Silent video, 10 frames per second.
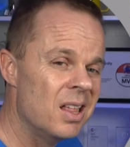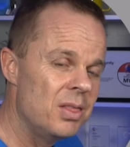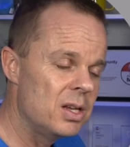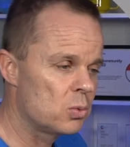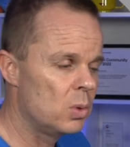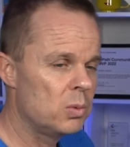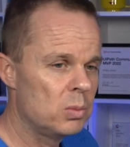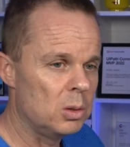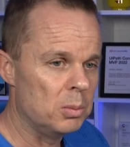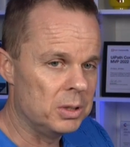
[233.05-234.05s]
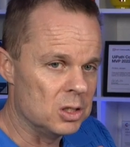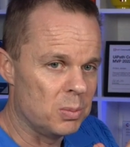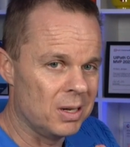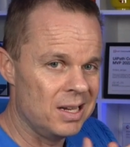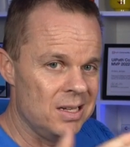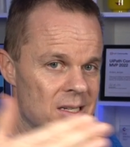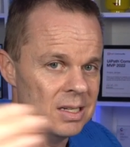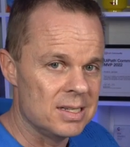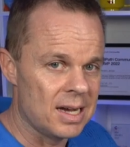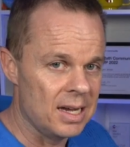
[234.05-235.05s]
This one will display the
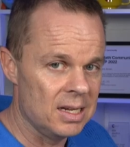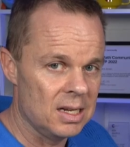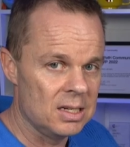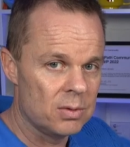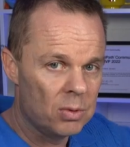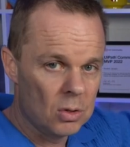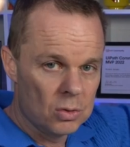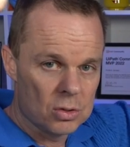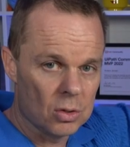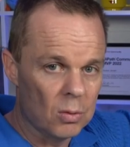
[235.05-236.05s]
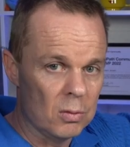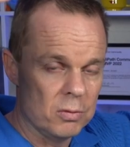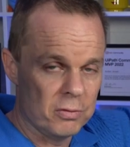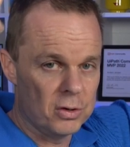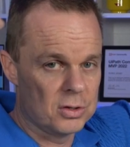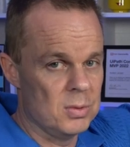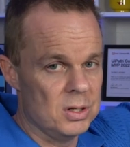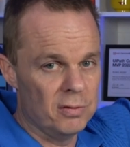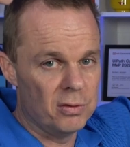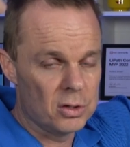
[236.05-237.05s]
entire data row. So first one,
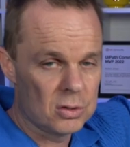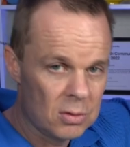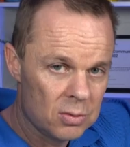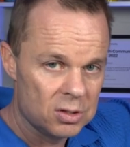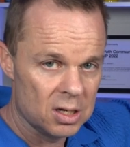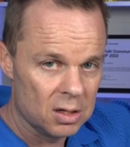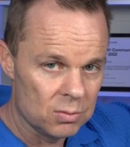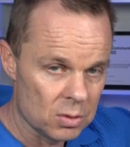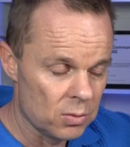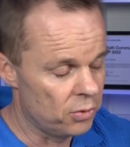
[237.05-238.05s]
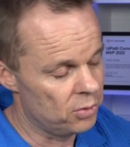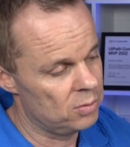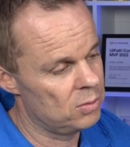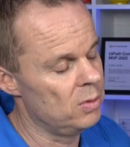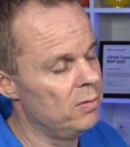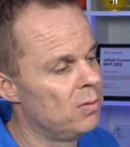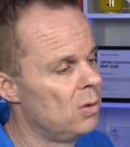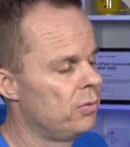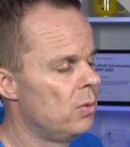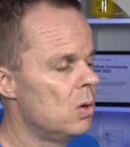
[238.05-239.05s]
the first row, second row, third row, and
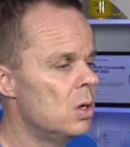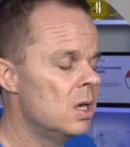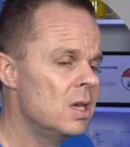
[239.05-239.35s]
fourth row.